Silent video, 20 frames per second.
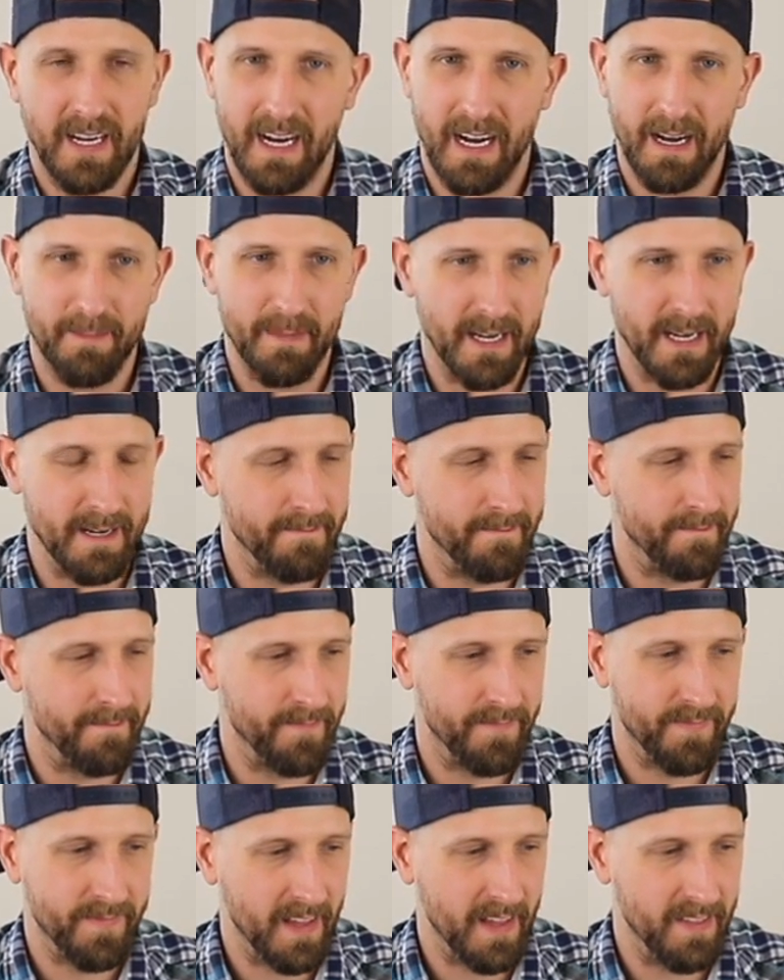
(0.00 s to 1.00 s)
I mean,
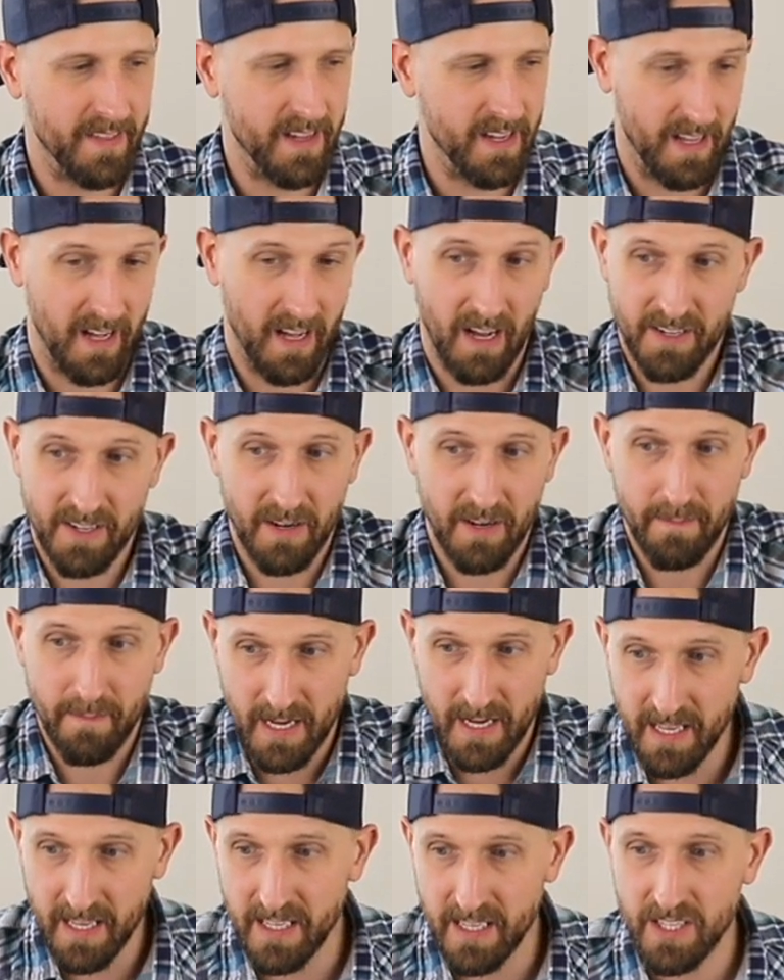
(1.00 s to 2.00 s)
to
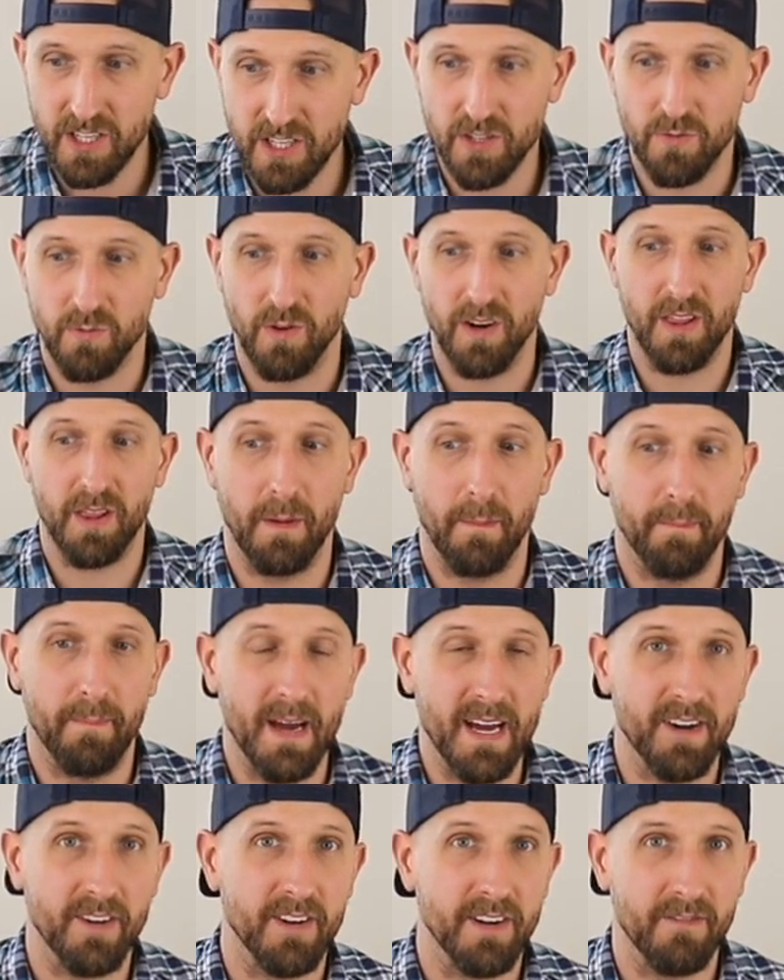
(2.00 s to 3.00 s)
me, this is one
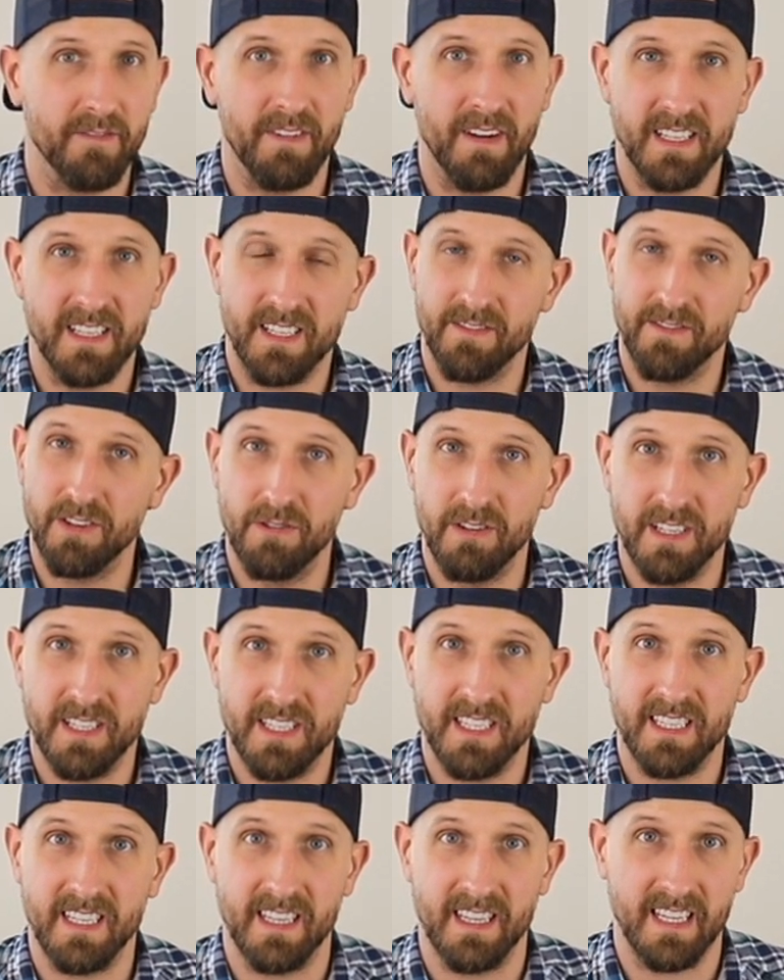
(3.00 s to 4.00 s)
better defensive
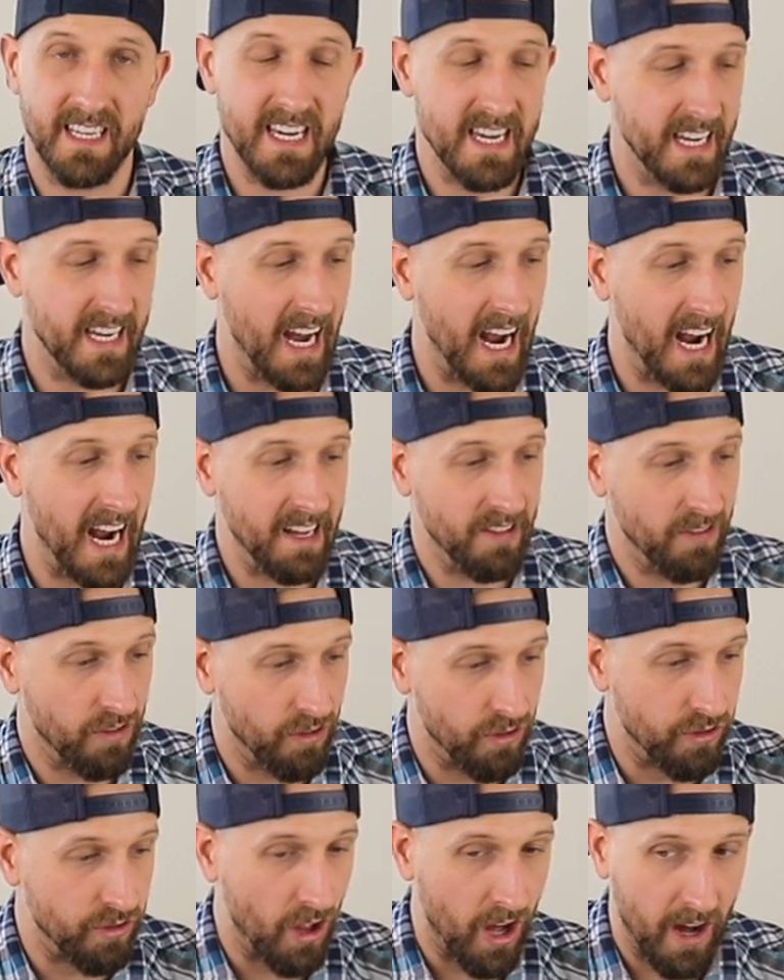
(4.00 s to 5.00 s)
units in the league. I
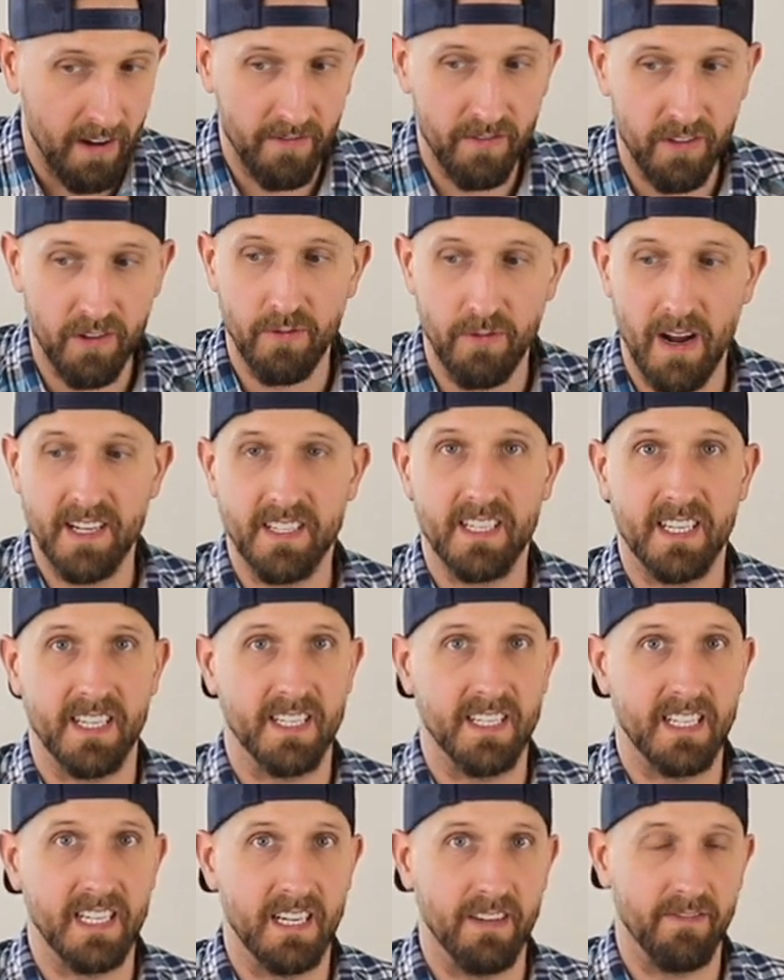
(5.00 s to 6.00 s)
love the
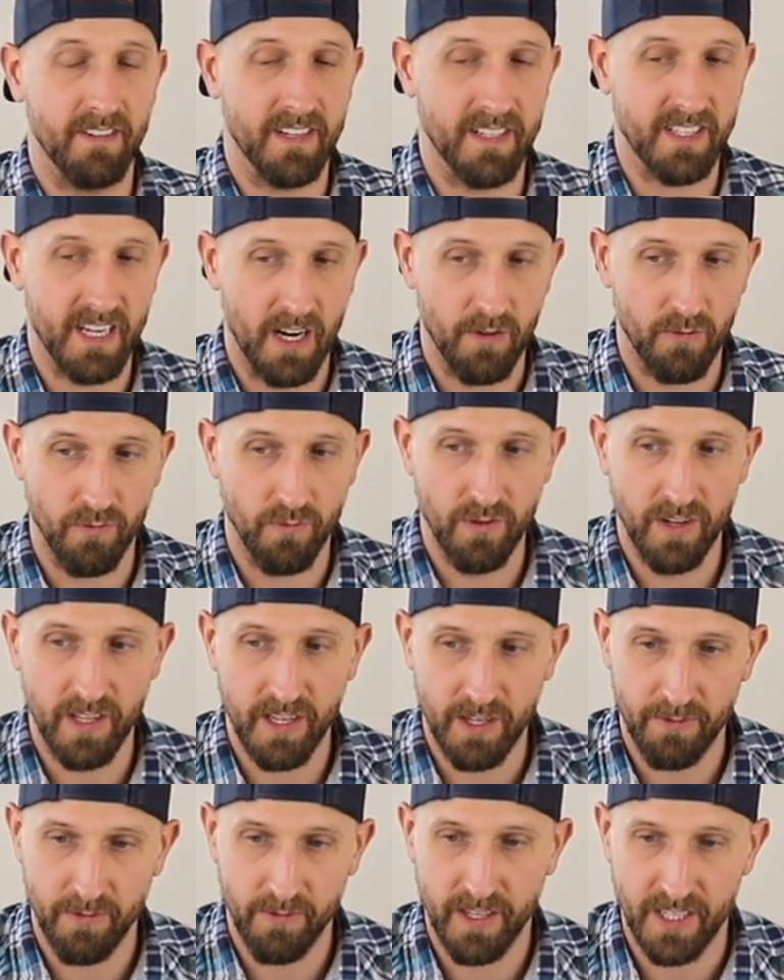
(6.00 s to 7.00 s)
Redskins defense. I
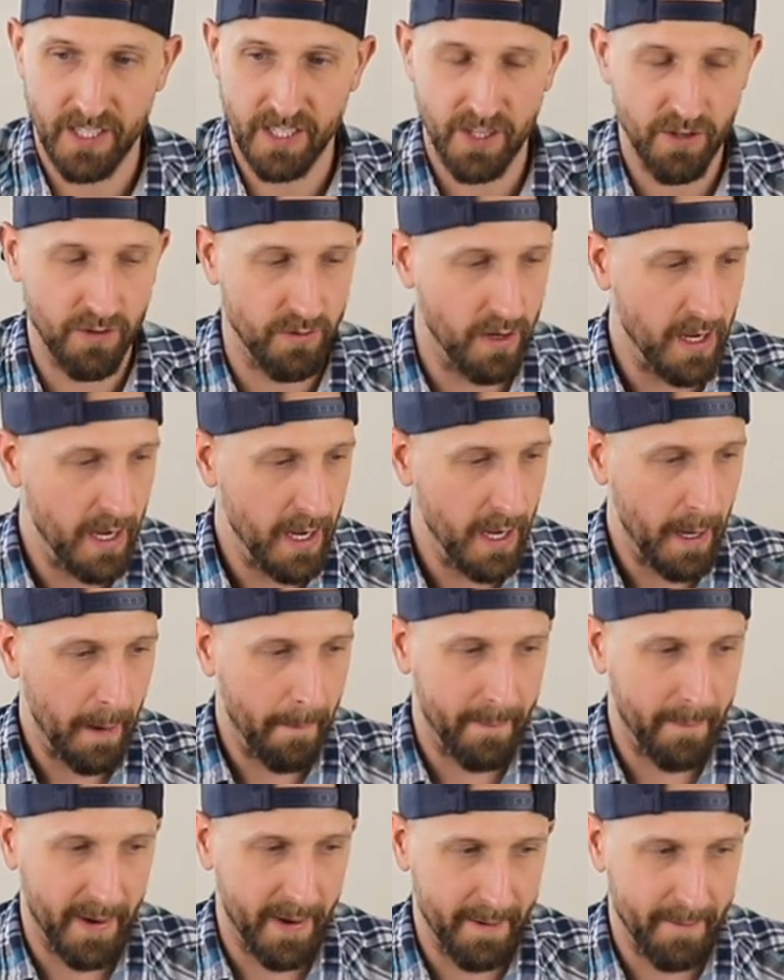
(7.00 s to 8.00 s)
really, really do.
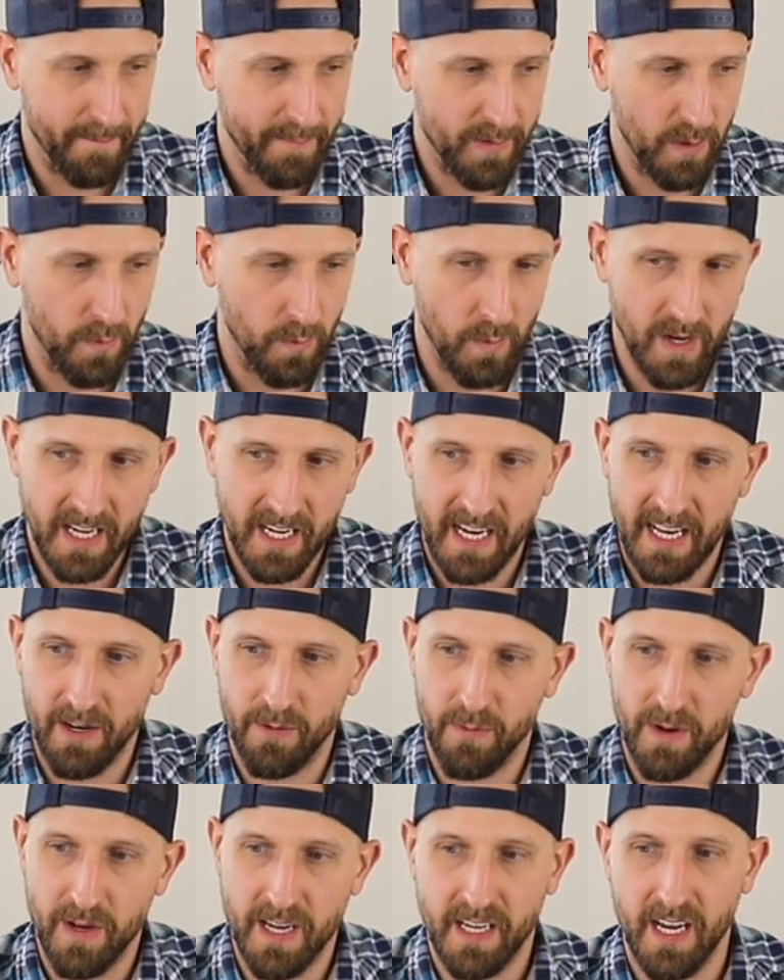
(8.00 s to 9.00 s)
But week in
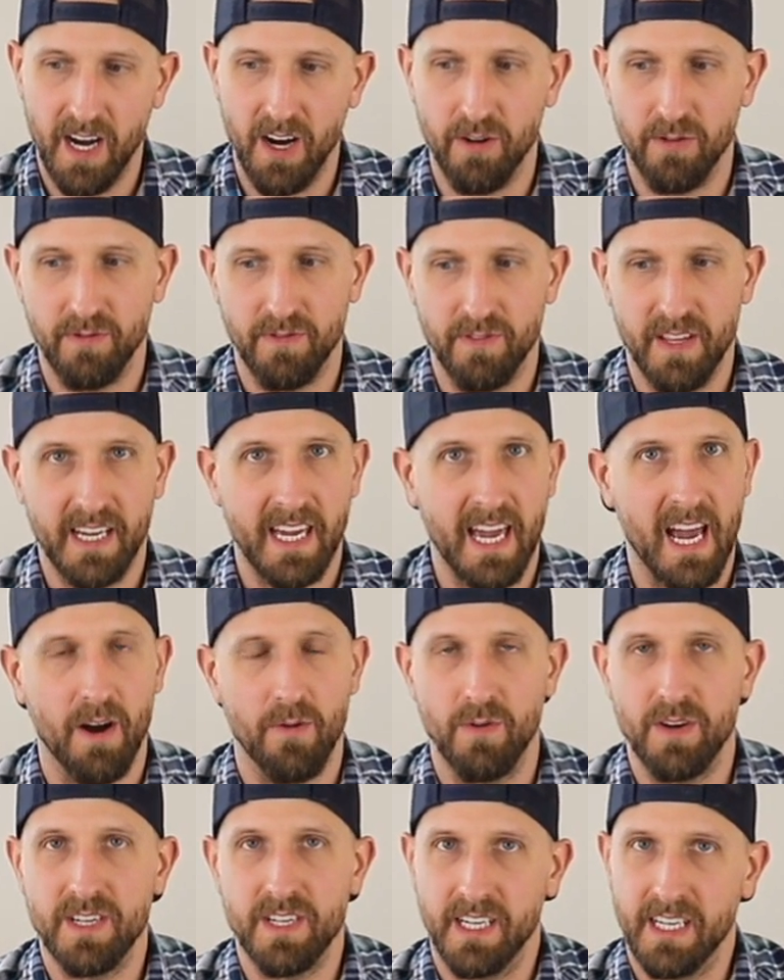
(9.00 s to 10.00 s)
and week out, they can't
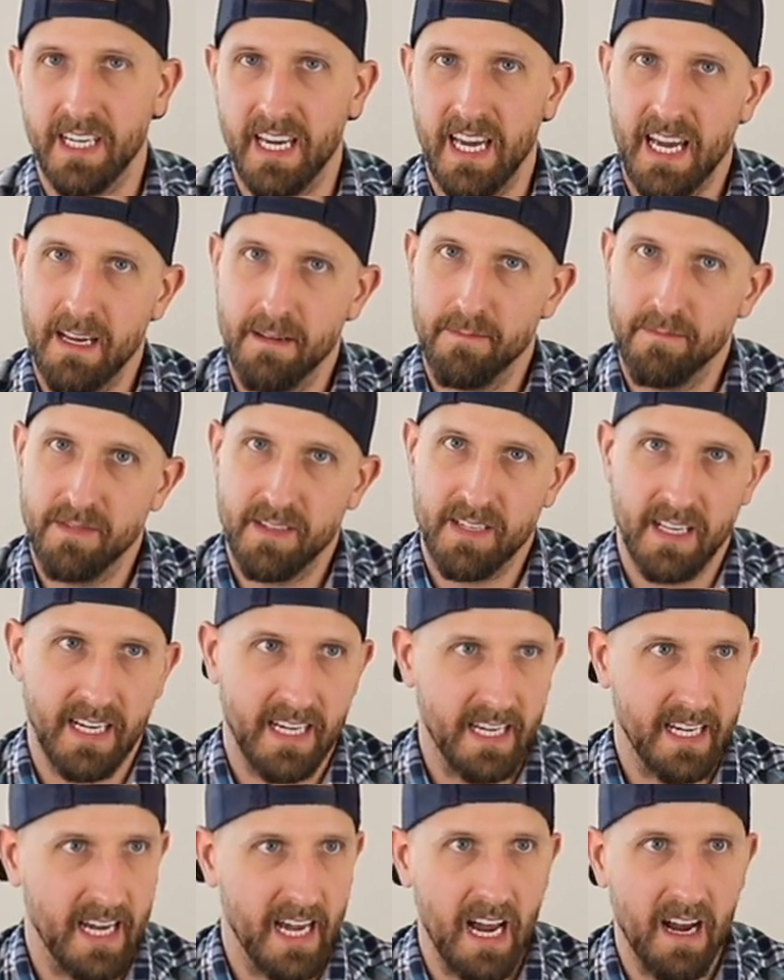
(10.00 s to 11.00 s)
win you games,
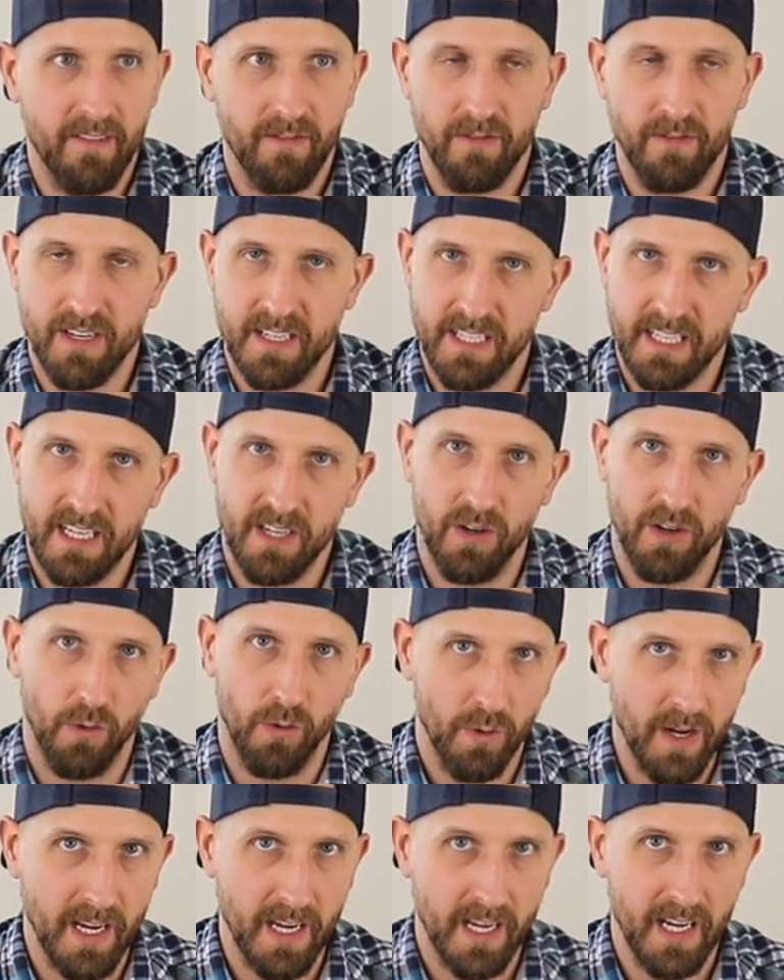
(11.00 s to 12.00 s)
like, every single
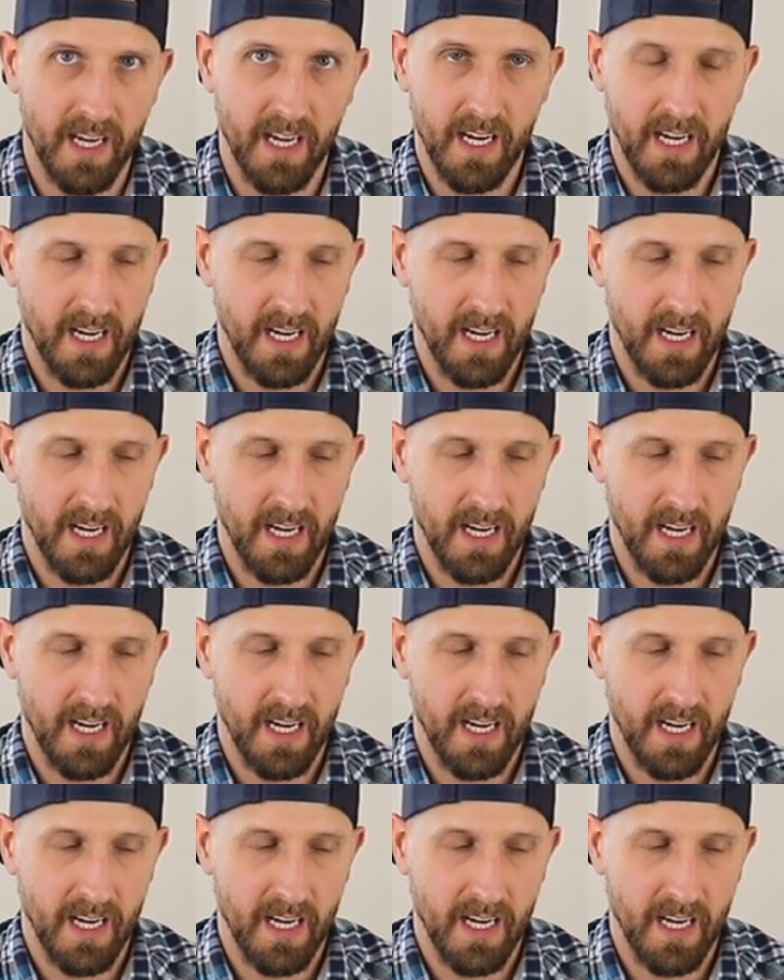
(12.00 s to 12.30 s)
week,